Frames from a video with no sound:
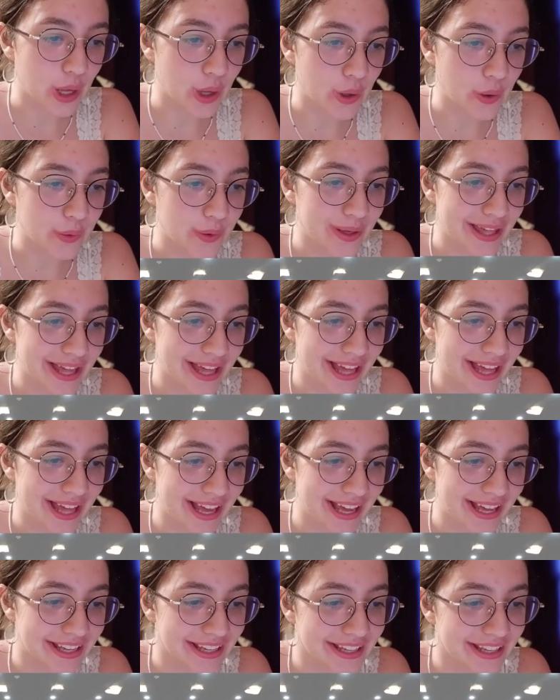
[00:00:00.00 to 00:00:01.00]

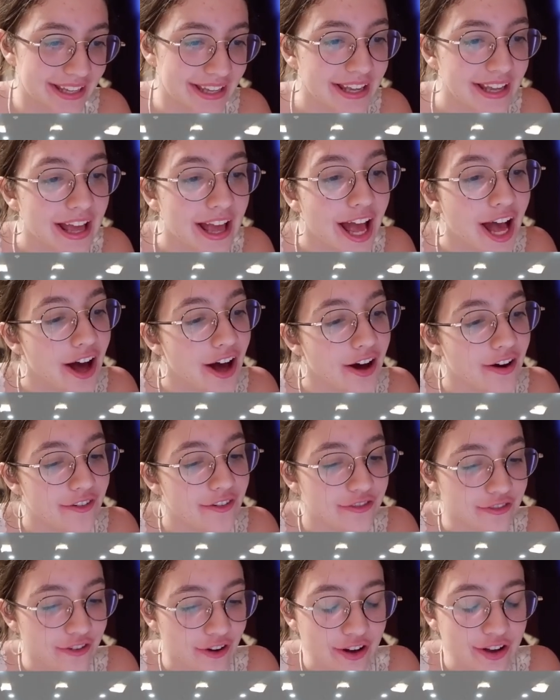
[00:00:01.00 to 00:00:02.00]
Okay,
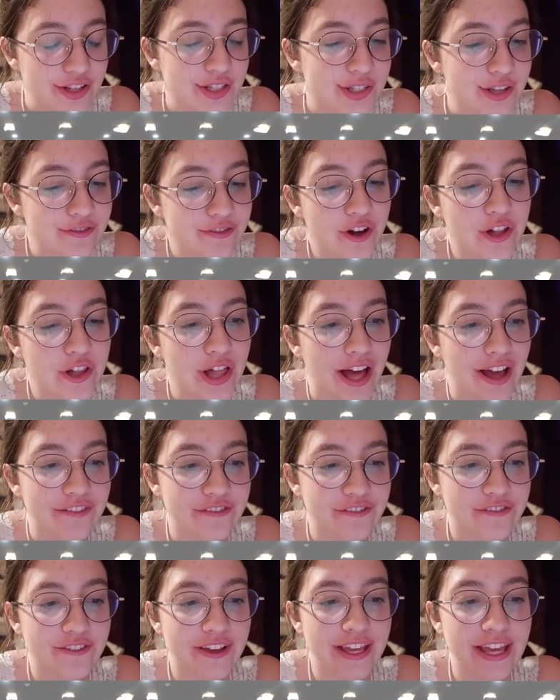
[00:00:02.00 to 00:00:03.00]
first of all, I
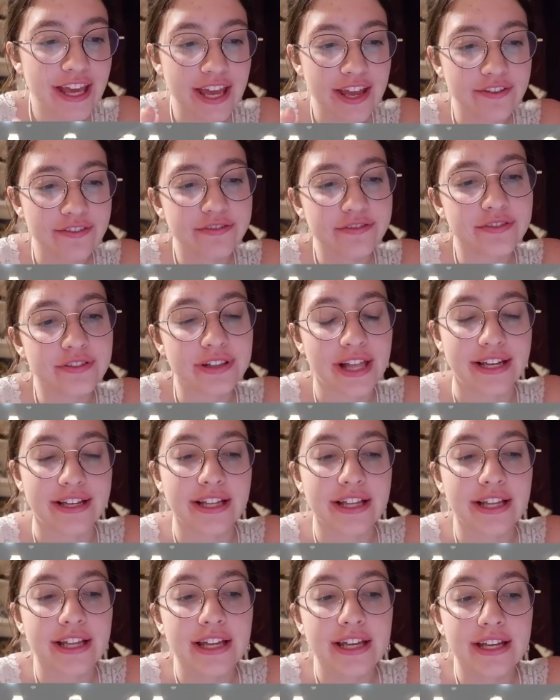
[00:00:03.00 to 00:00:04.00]
think every,
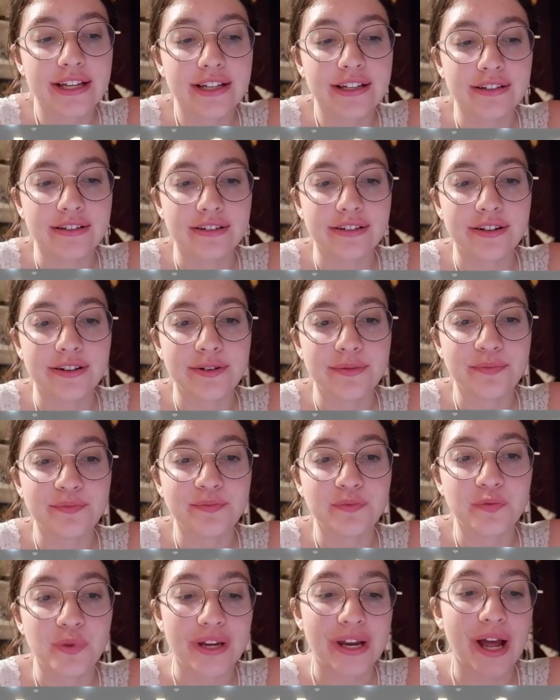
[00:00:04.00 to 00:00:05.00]
like
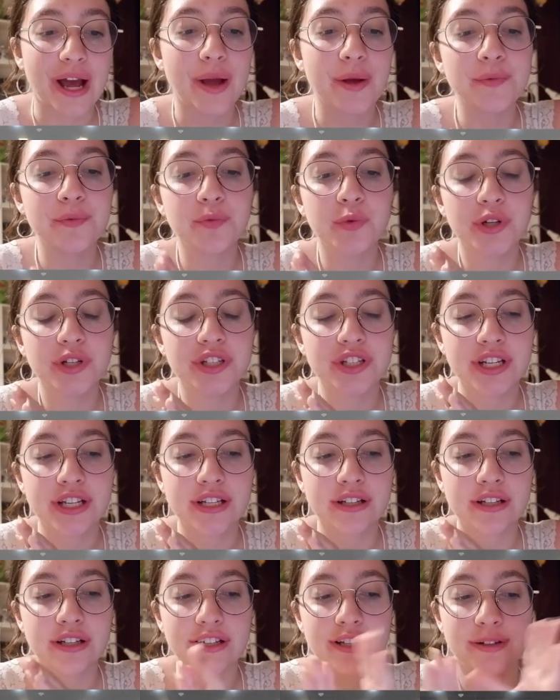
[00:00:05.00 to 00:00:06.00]
Um, when I'm
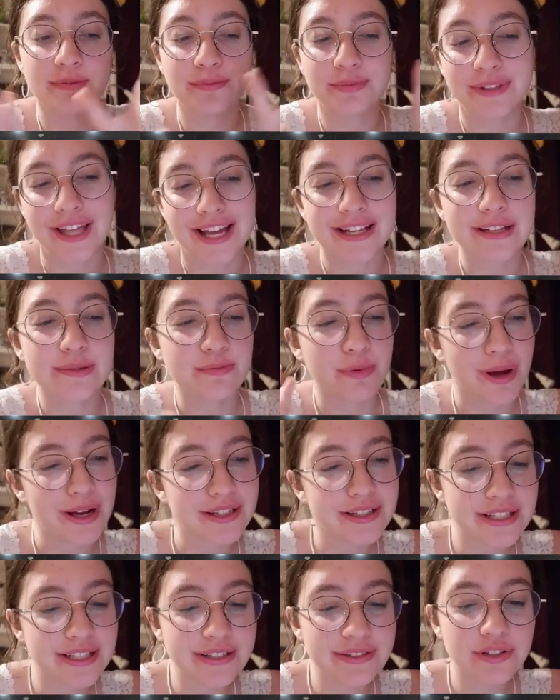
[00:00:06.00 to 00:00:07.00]
watching uh, dance
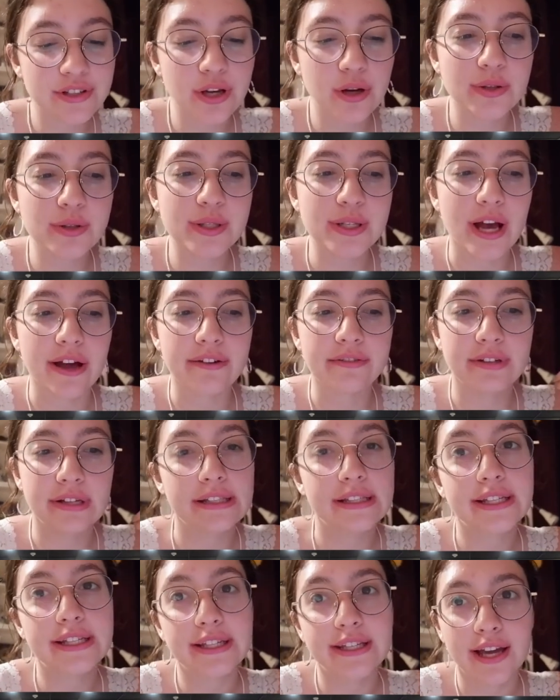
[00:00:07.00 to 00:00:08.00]
practice videos, I
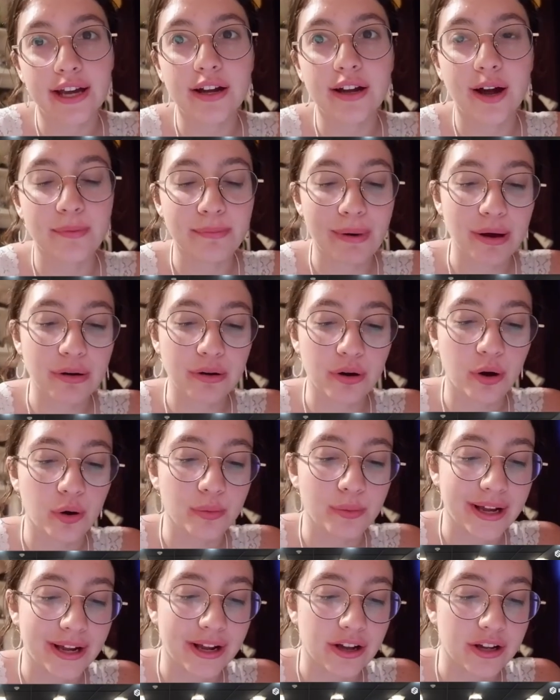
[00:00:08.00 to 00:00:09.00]
really care about,
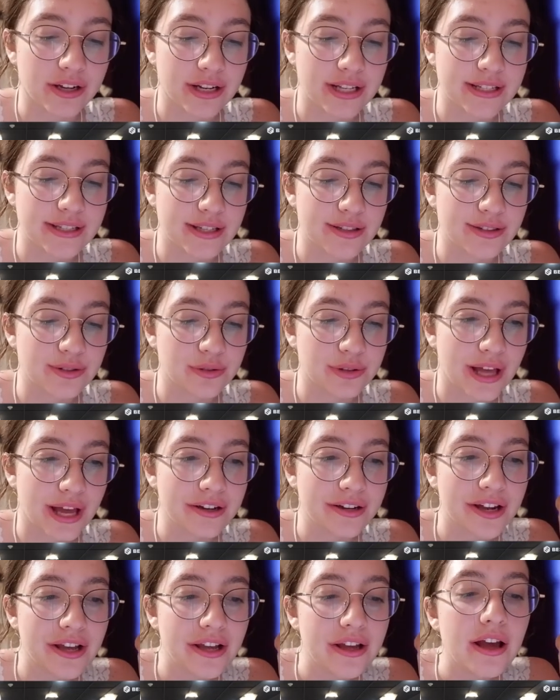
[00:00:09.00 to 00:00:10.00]
oh my god, is it too
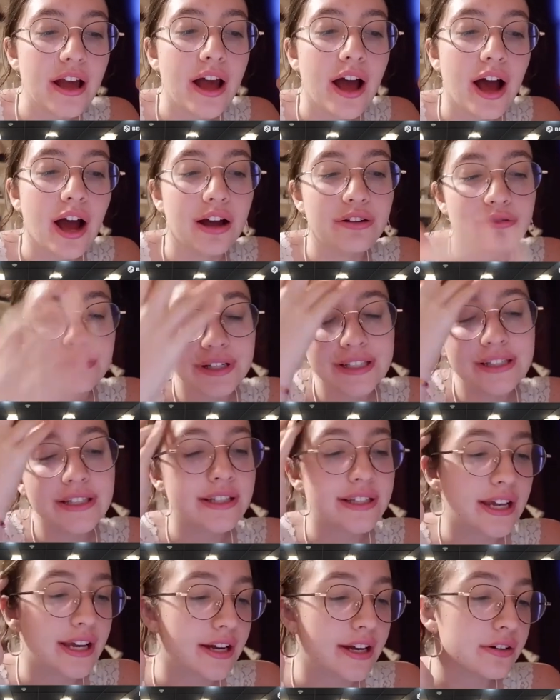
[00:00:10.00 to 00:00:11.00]
loud? I
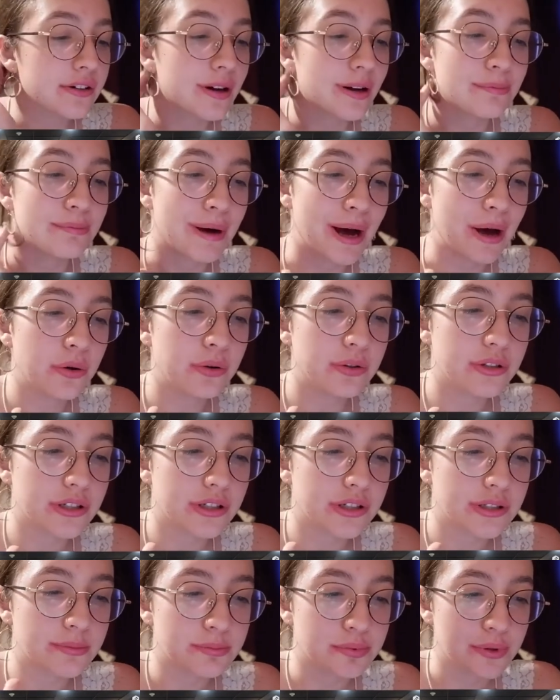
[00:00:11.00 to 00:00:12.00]
really care about
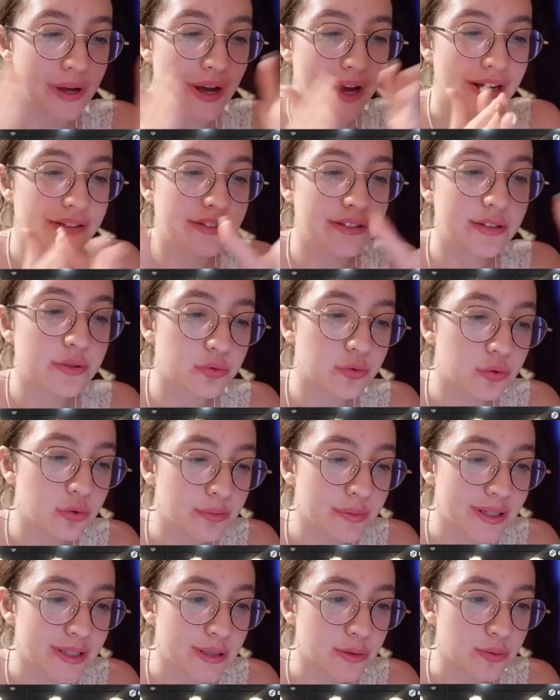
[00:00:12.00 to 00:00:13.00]
the practice
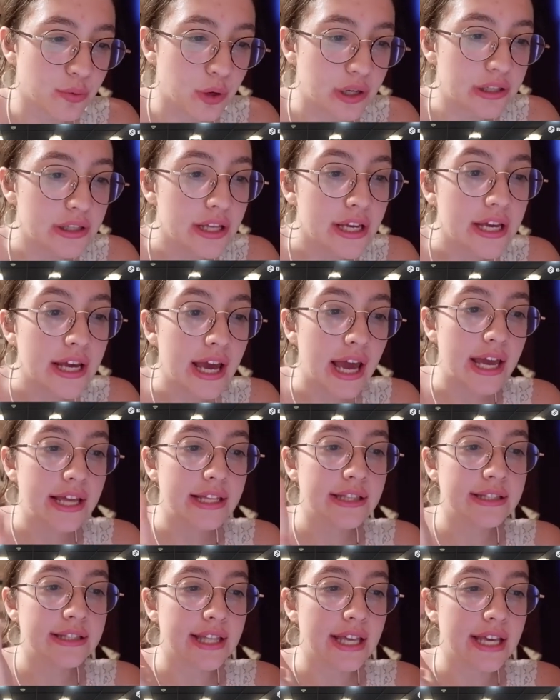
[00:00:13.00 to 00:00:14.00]
room as well,
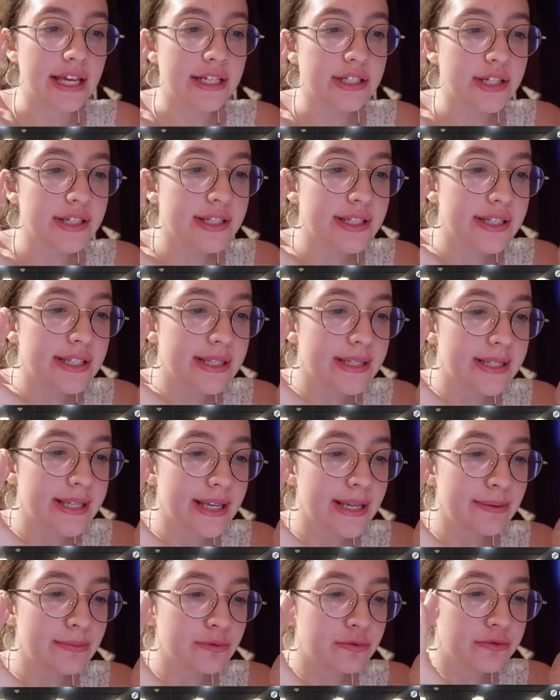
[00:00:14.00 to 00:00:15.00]
and they just
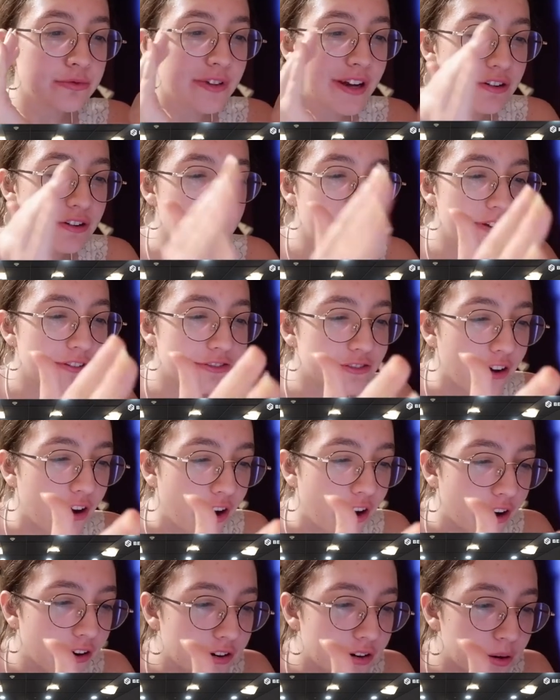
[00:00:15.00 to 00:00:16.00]
seem very
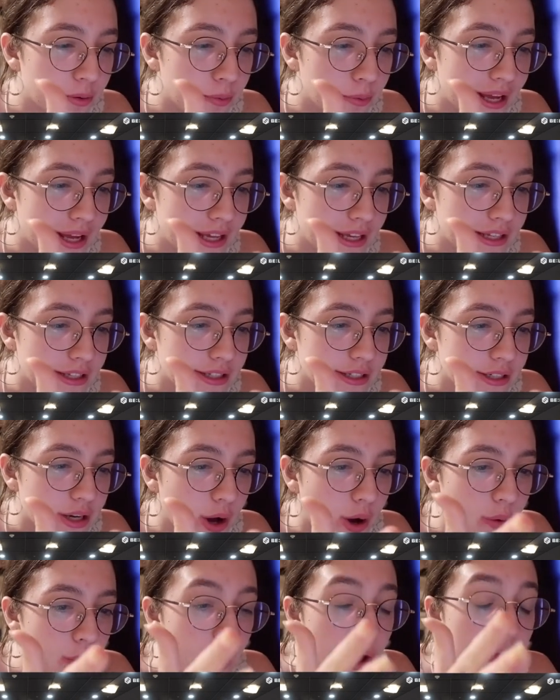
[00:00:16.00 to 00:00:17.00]
far away, you
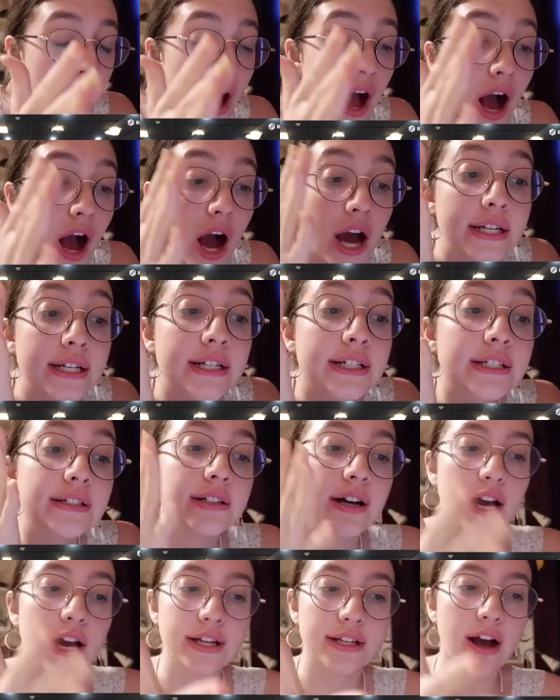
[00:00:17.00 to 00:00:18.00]
know. I,
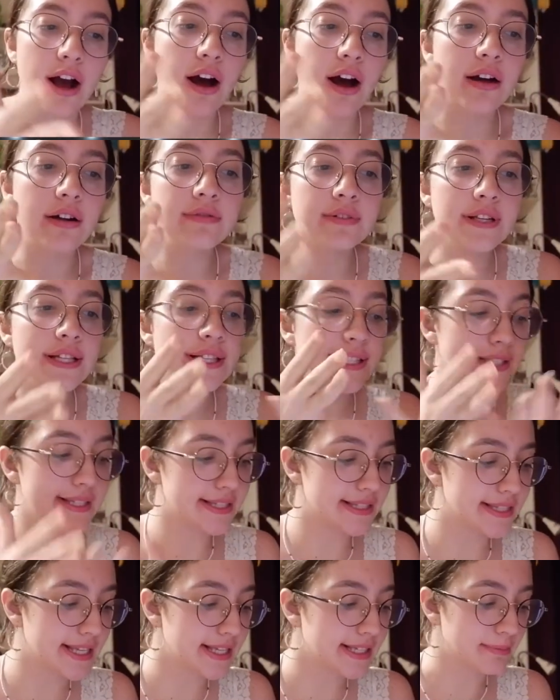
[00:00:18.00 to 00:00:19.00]
I can't really
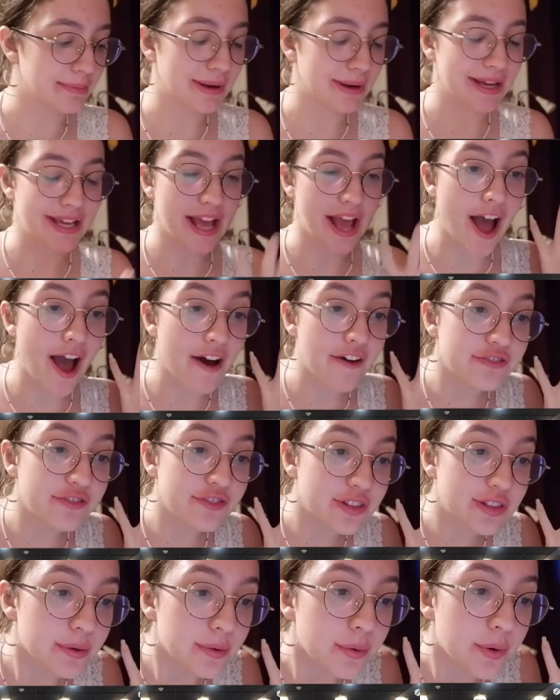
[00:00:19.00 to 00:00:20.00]
see them. I have
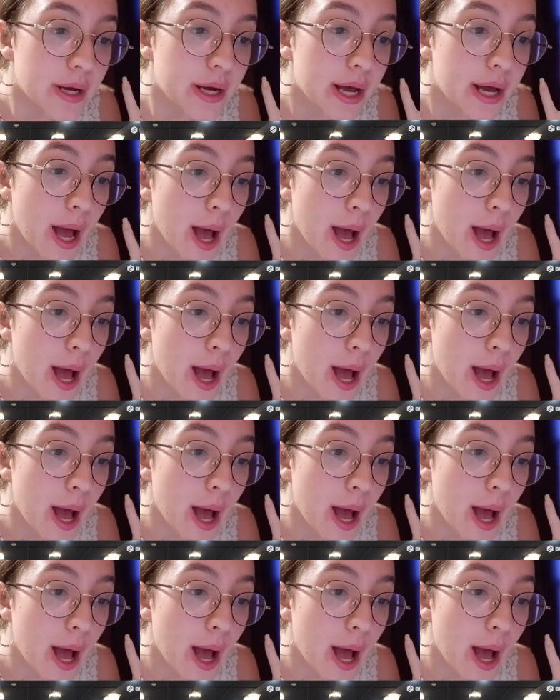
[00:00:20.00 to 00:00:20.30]
to